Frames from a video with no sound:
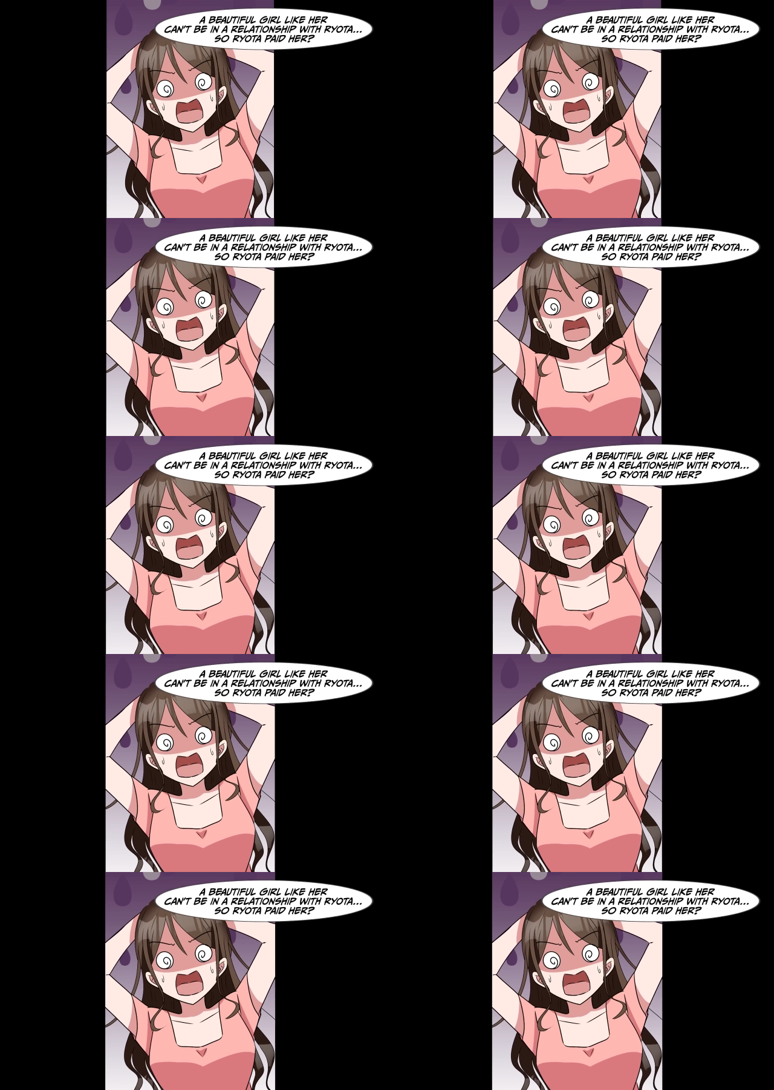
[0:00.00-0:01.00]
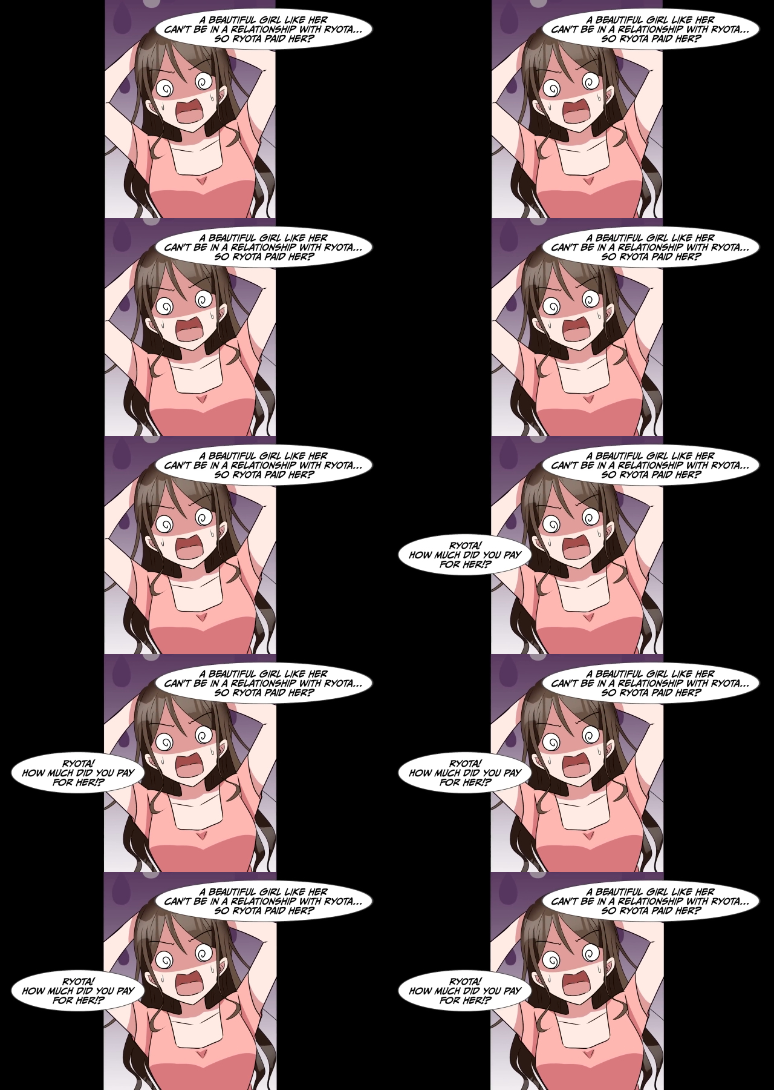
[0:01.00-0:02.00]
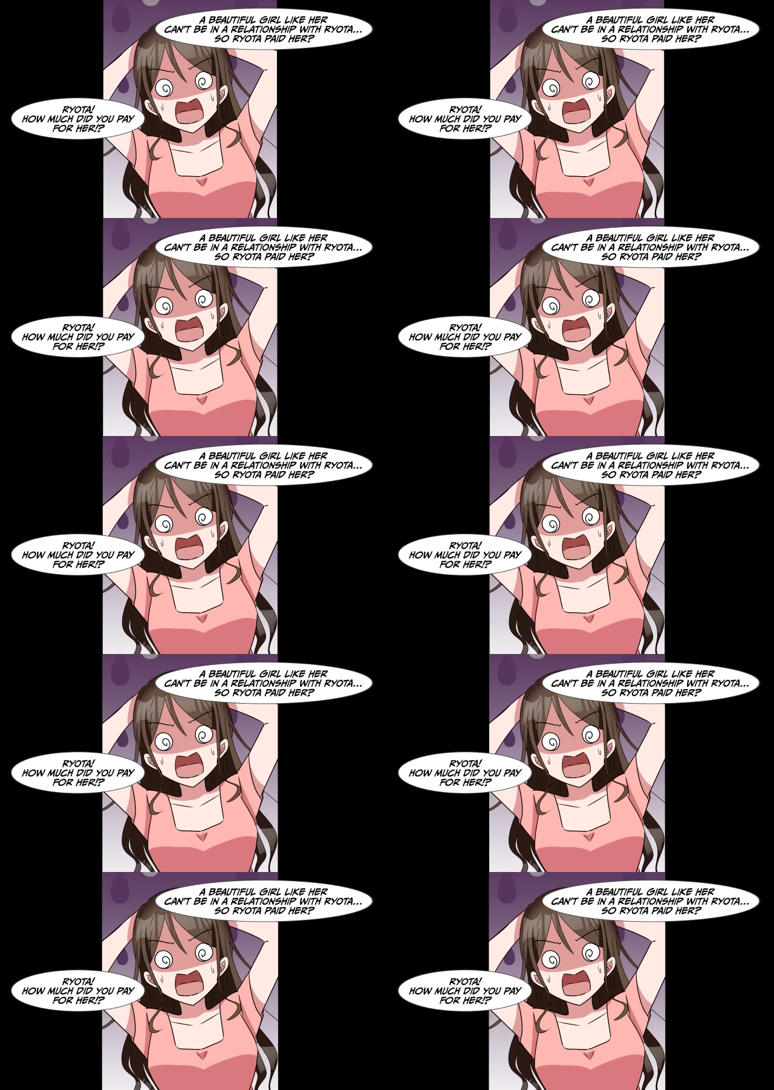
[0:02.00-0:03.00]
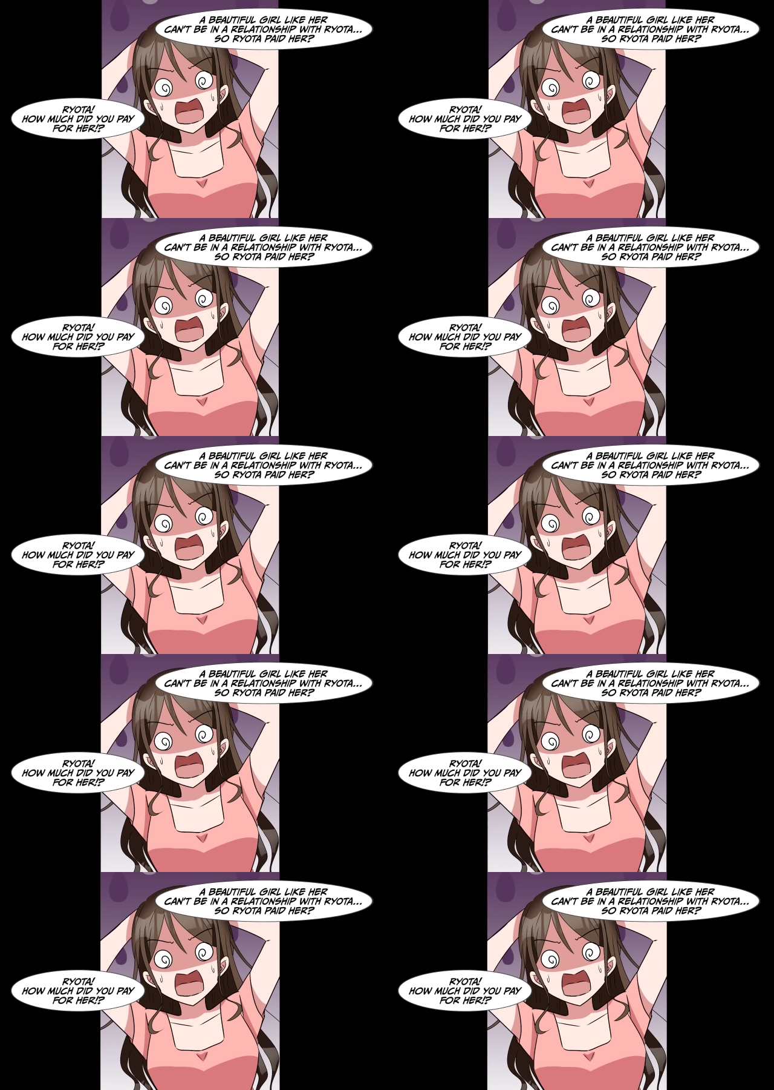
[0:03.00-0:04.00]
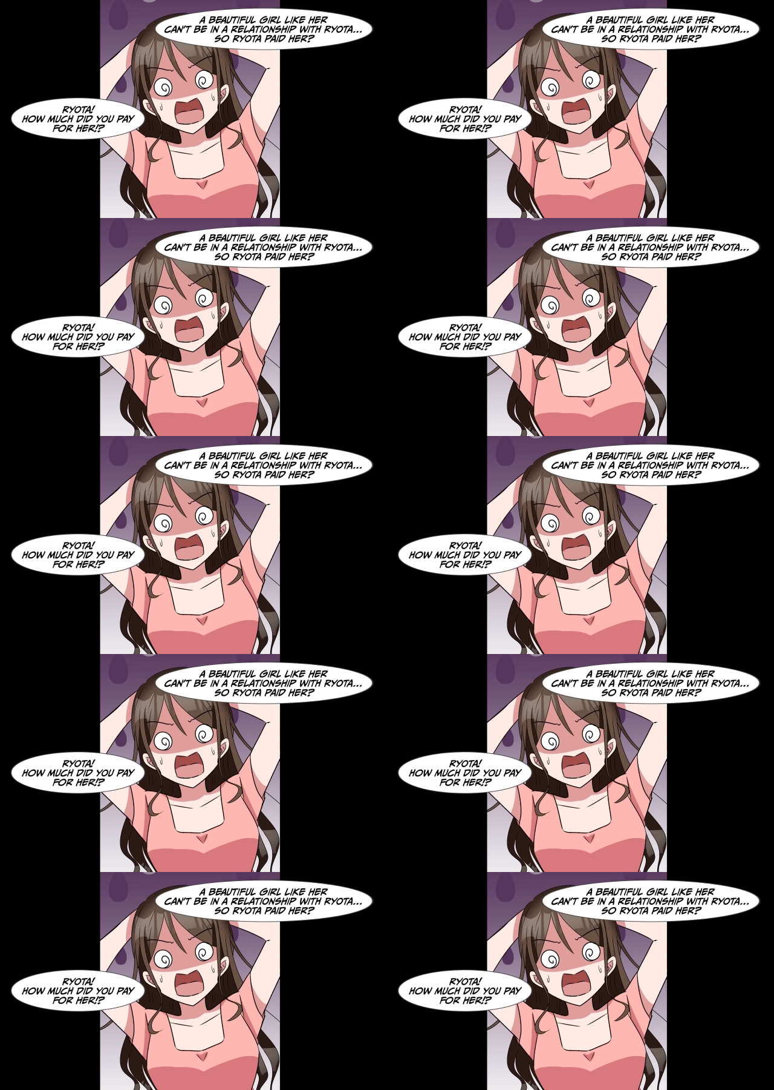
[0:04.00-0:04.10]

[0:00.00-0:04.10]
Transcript: Nobody's mouth can be seen.